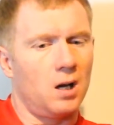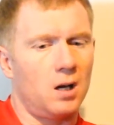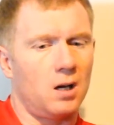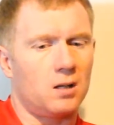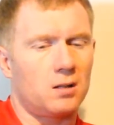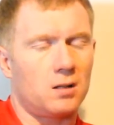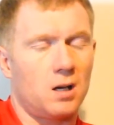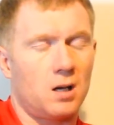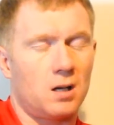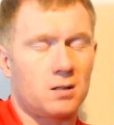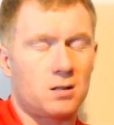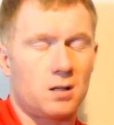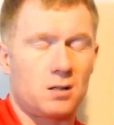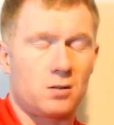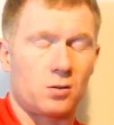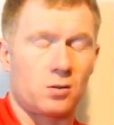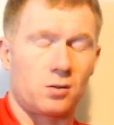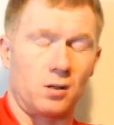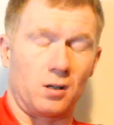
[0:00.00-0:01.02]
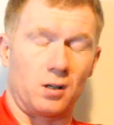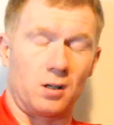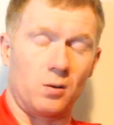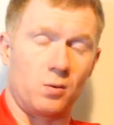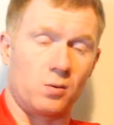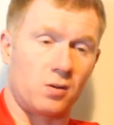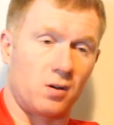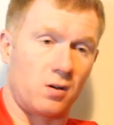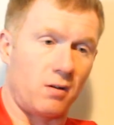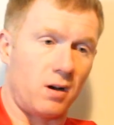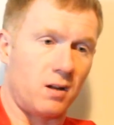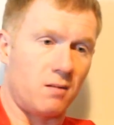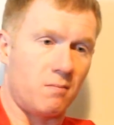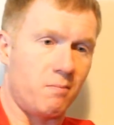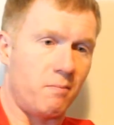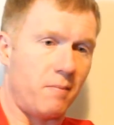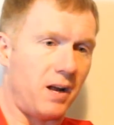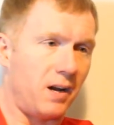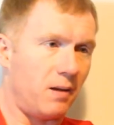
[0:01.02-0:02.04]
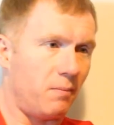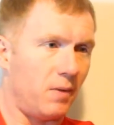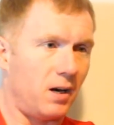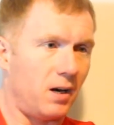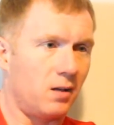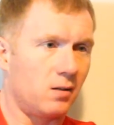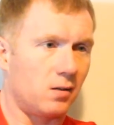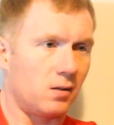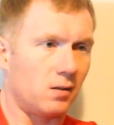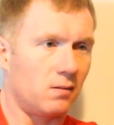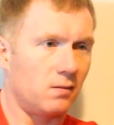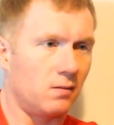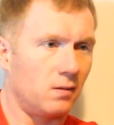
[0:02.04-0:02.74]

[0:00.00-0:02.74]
I just think he was a great man manager.